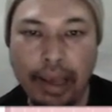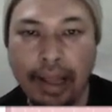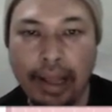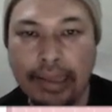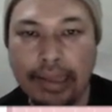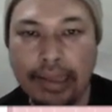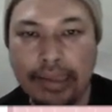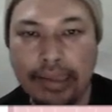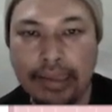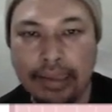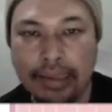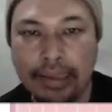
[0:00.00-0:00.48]

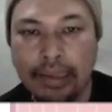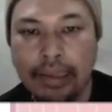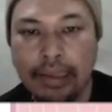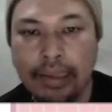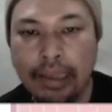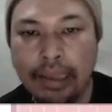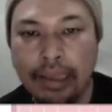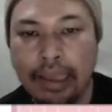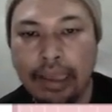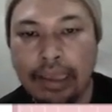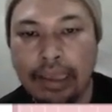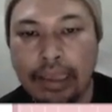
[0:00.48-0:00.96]
asked
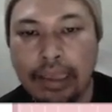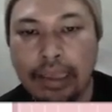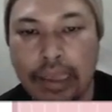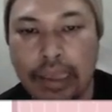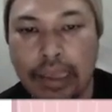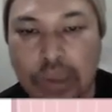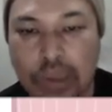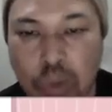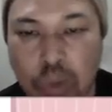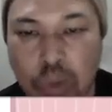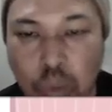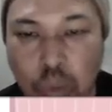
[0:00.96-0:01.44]
in
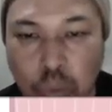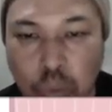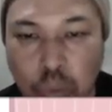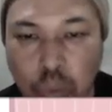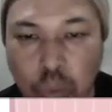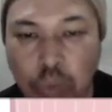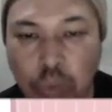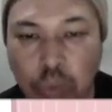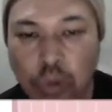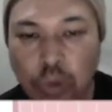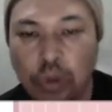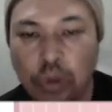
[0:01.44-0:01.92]
these
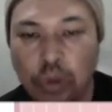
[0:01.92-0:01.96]
two,